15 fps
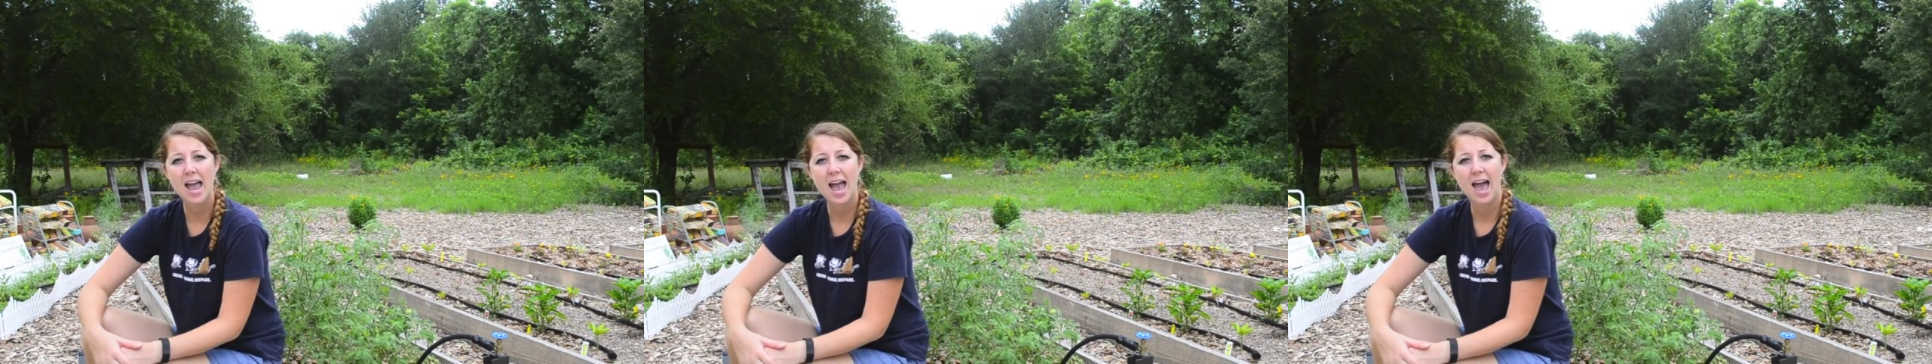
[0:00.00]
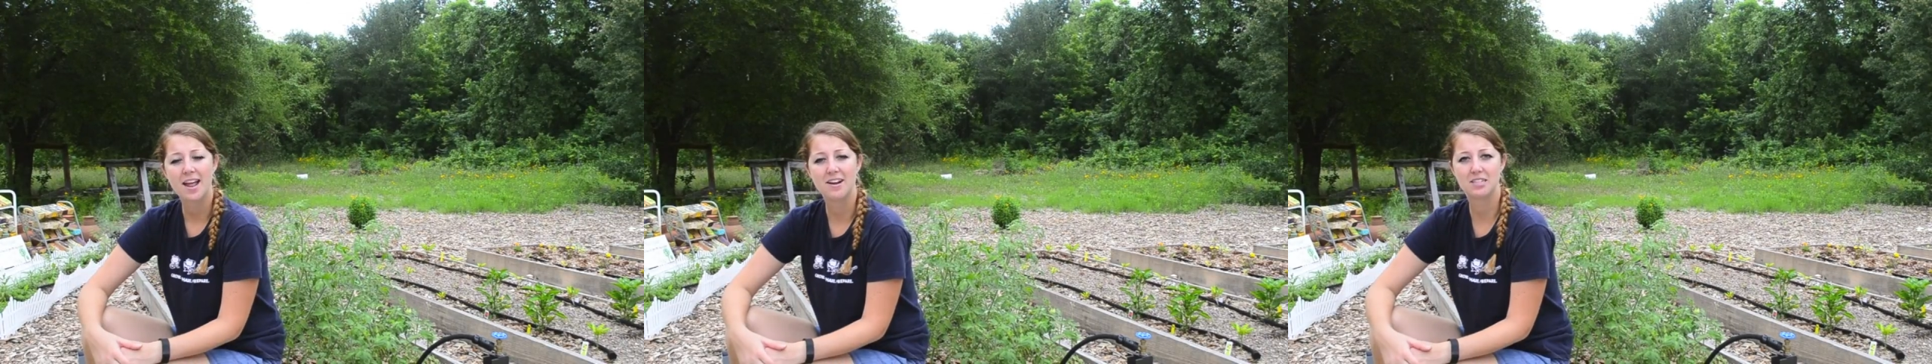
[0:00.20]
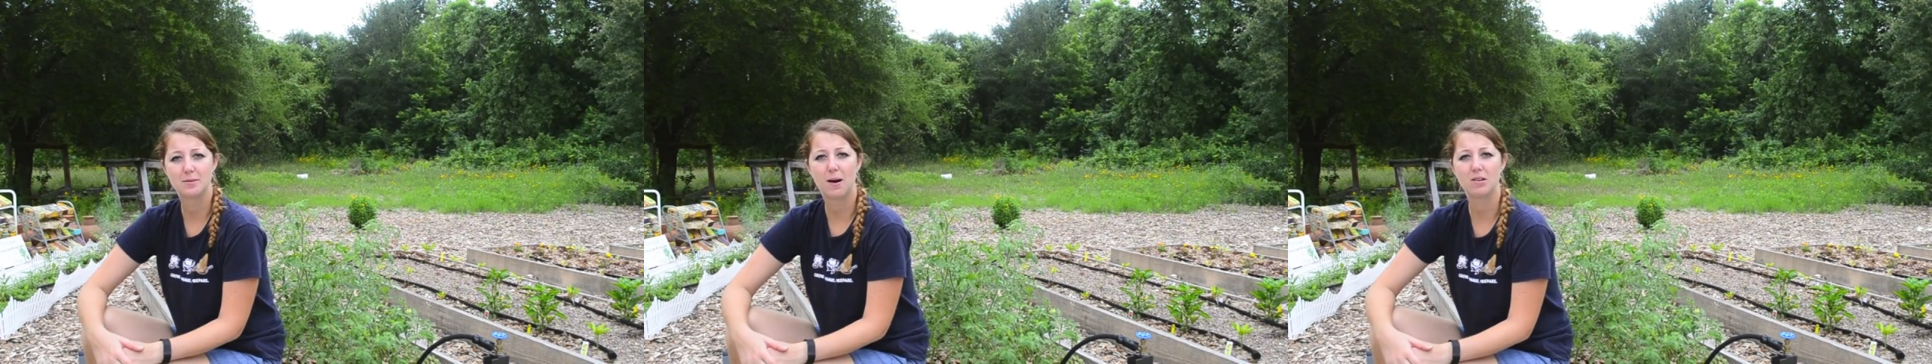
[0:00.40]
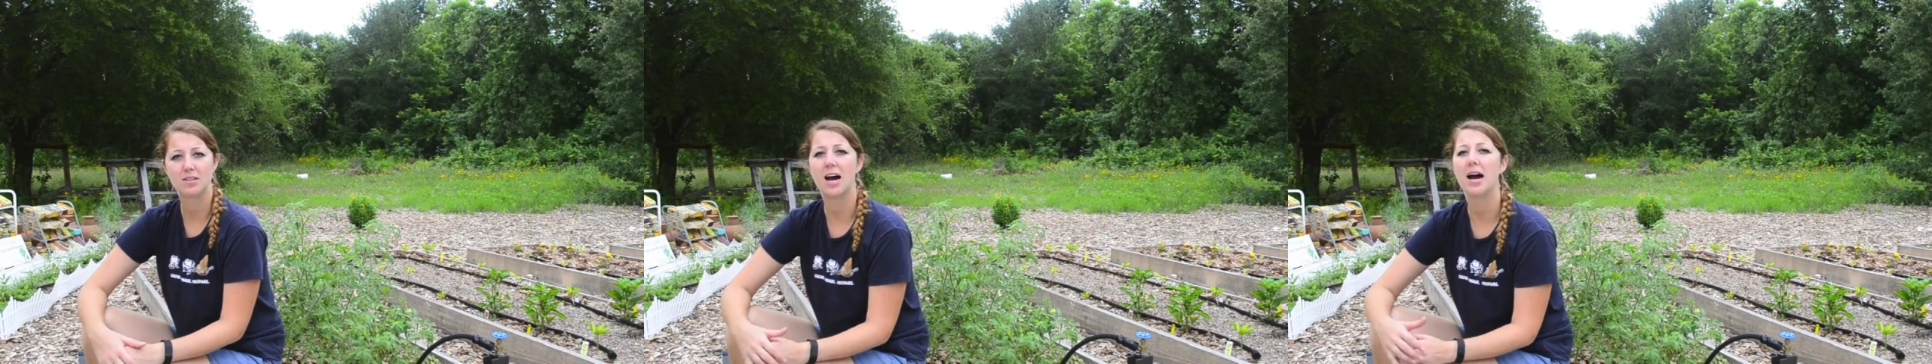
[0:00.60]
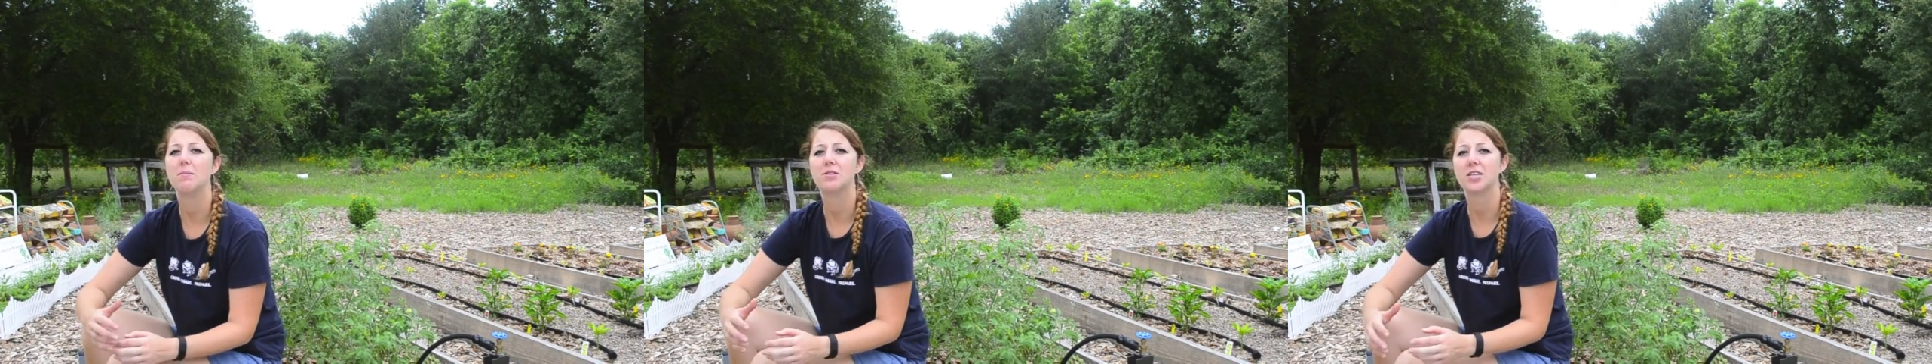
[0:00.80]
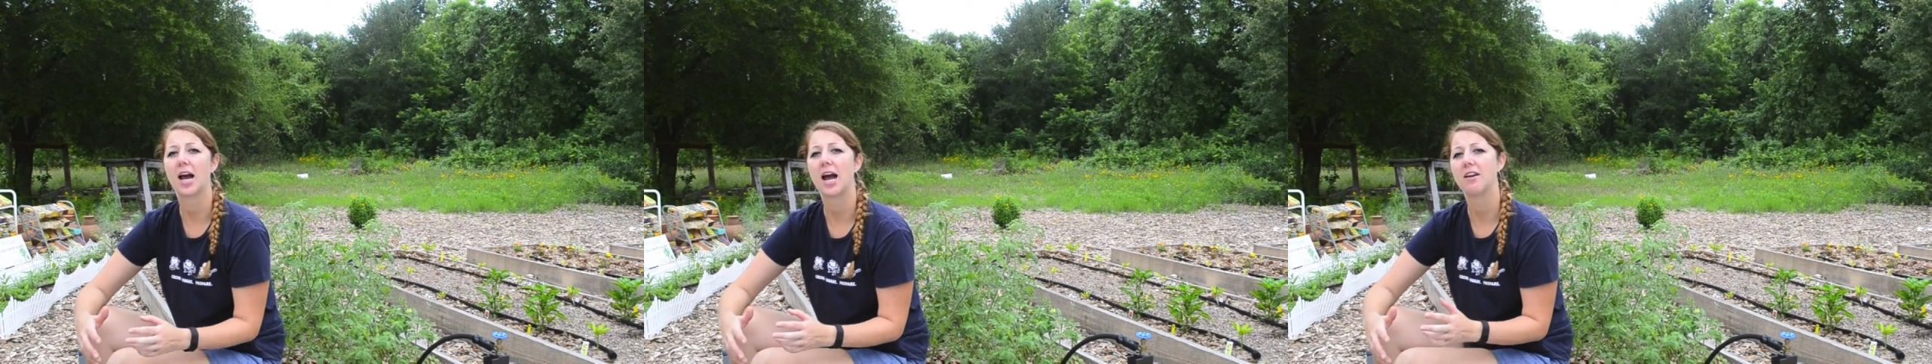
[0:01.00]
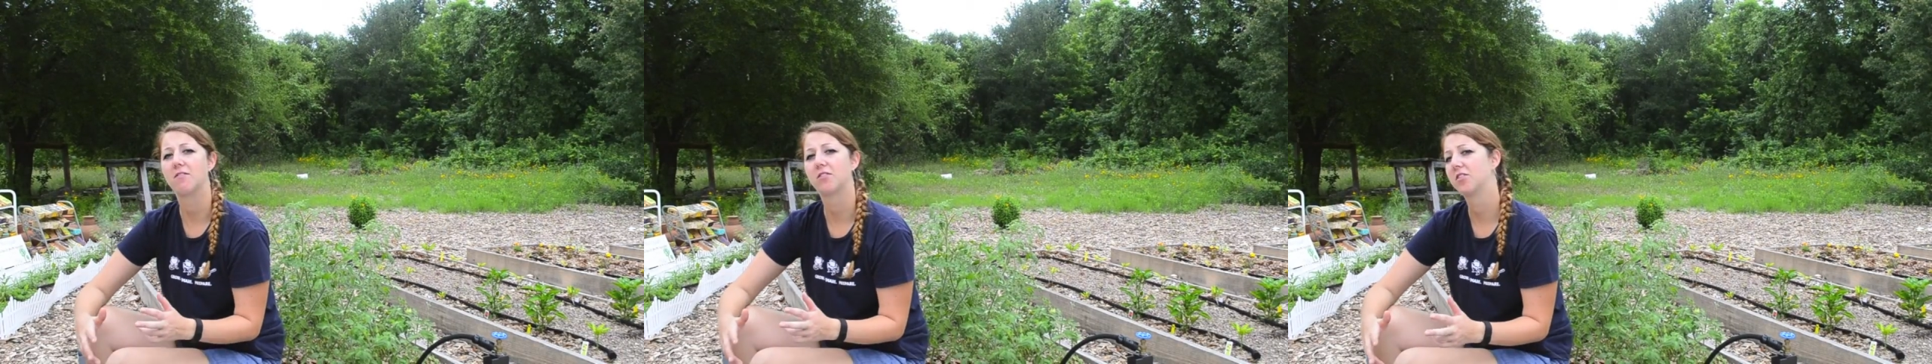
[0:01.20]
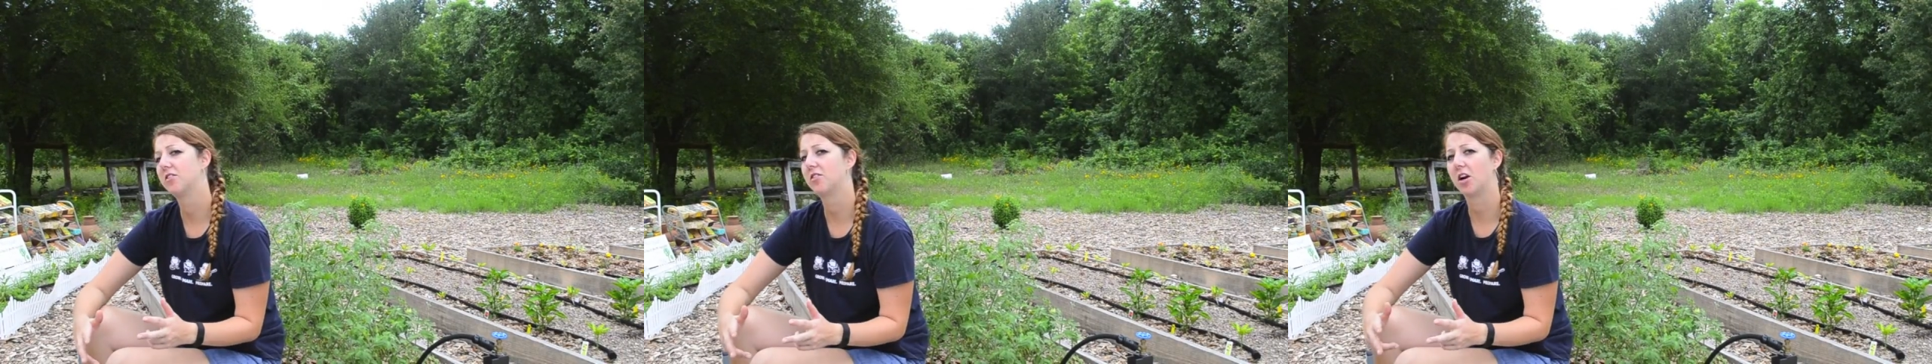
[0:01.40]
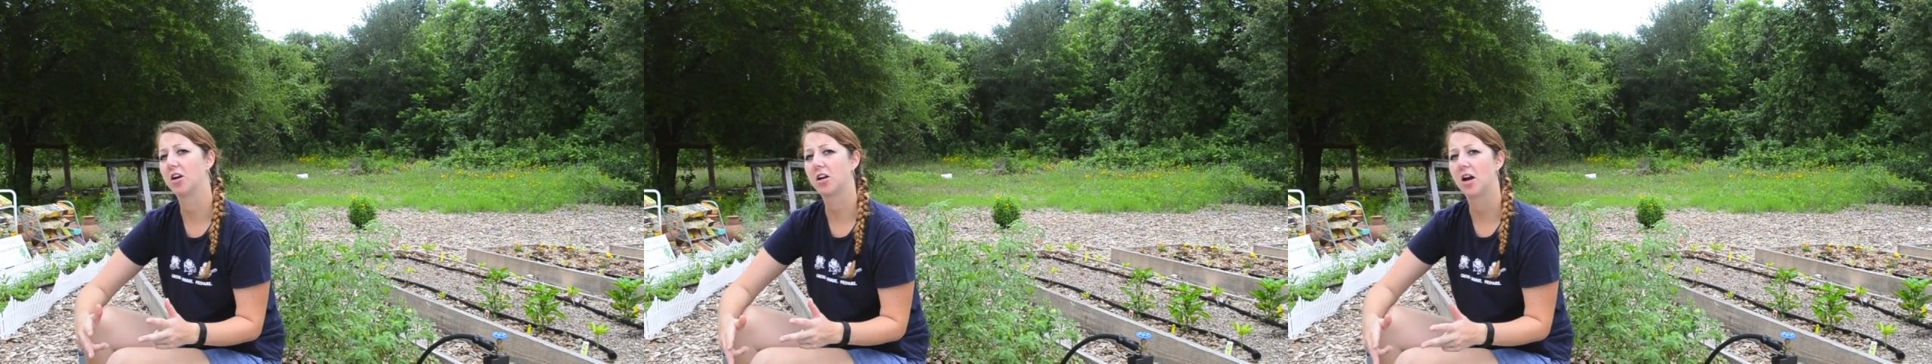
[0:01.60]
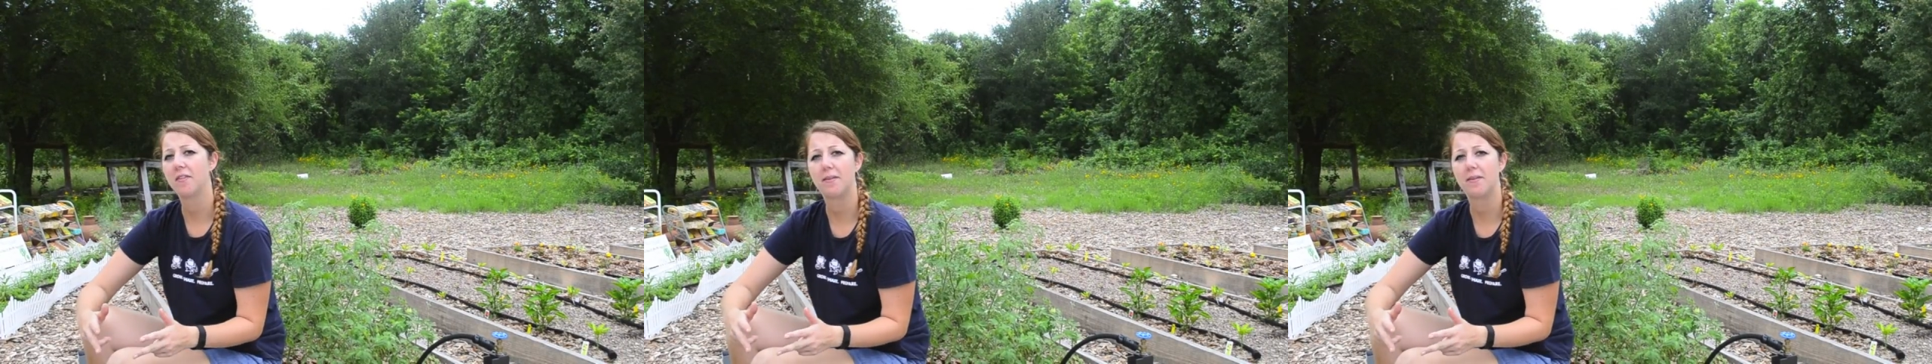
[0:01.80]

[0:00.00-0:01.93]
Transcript: and it's about time to kind of start cutting